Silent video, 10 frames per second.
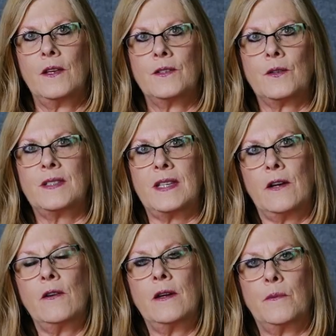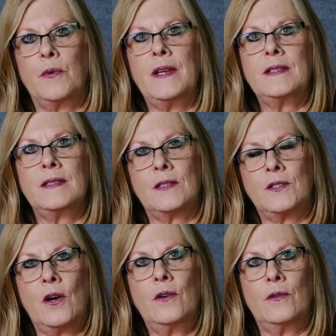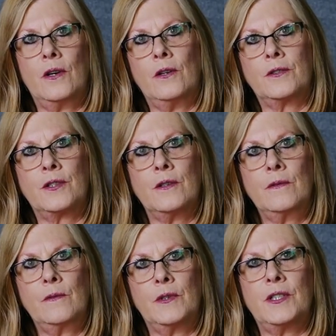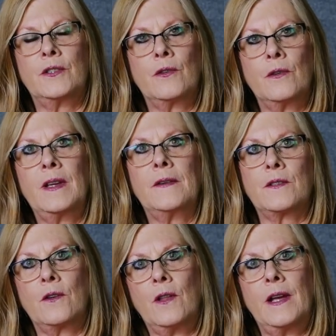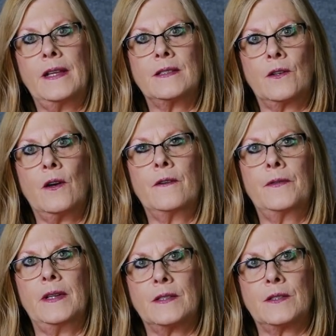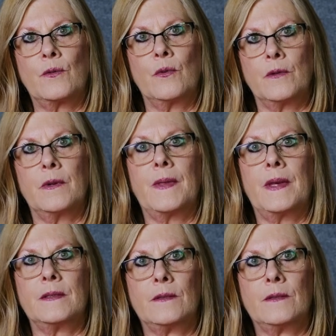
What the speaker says: So Sierra embraces the Tahoe culture, which in turn gives our clients the confidence to work with us.